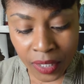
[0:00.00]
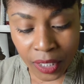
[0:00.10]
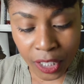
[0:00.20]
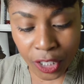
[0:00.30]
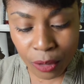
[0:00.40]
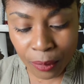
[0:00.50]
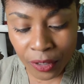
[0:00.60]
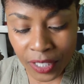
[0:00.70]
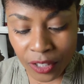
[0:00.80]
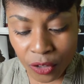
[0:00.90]

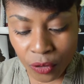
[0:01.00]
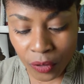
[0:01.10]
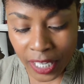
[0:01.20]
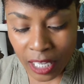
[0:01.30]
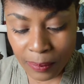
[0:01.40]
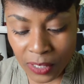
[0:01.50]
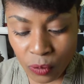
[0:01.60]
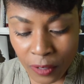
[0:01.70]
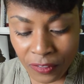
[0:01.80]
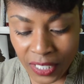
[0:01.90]
Humor in the Graham
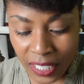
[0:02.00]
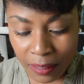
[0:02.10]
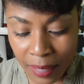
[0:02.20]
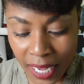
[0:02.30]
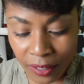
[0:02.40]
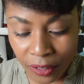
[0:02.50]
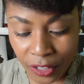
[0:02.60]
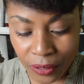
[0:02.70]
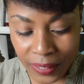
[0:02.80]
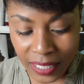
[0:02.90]
Swiftian manner,
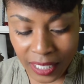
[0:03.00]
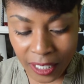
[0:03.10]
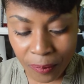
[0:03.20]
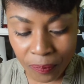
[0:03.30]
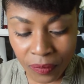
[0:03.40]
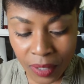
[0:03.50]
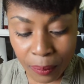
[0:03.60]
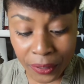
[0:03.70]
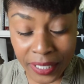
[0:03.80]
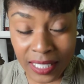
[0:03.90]
you see.
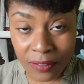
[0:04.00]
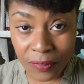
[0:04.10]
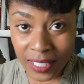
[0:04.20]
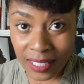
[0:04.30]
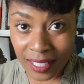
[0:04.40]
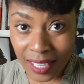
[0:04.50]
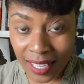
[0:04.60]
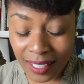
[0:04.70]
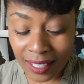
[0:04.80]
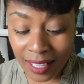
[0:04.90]
Pretty
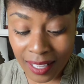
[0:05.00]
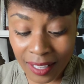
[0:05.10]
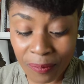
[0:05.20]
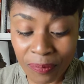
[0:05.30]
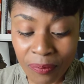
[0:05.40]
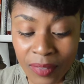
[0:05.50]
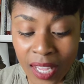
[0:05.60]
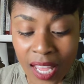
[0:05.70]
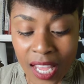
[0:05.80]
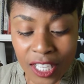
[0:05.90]
sophisticated, eh?
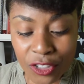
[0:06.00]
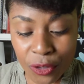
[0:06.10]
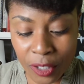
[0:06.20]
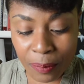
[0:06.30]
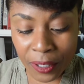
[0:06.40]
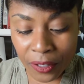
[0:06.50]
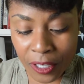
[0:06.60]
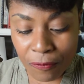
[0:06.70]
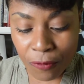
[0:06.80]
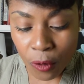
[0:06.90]
During
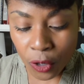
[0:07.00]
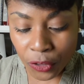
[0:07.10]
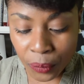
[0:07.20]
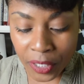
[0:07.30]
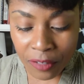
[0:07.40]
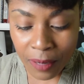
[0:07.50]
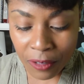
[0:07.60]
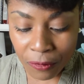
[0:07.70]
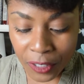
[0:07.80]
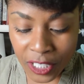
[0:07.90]
period four, three of my
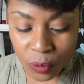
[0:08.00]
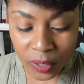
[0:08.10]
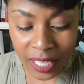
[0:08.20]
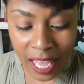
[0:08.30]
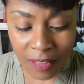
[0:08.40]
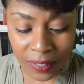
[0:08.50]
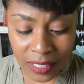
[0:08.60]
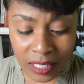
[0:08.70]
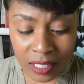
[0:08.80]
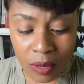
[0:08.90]
friends were laughing
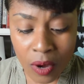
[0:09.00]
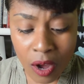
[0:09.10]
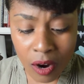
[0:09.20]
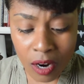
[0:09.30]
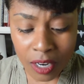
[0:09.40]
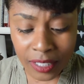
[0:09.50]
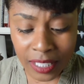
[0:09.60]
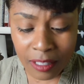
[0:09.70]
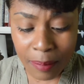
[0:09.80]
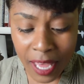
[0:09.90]
so hard
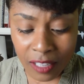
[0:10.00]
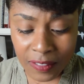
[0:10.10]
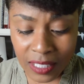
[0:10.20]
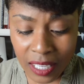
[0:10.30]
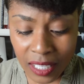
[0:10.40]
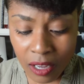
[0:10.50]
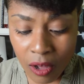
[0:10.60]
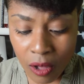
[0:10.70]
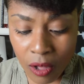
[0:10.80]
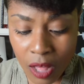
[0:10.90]
in the back of study
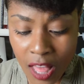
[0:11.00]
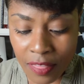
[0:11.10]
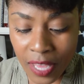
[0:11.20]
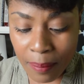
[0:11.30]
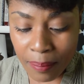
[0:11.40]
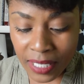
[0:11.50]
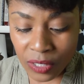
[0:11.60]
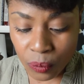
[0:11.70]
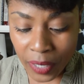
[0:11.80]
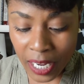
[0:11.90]
hall that
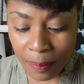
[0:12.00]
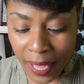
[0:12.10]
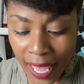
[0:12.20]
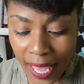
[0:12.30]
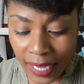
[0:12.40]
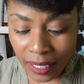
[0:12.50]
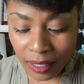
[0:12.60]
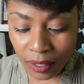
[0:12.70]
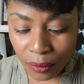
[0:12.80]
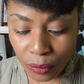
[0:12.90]
Miss Raypach,
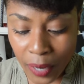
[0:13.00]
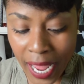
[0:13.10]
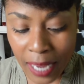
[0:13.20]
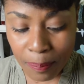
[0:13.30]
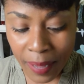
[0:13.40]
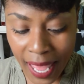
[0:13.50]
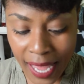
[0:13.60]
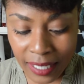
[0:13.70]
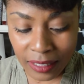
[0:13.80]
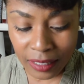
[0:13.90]
Rat Pack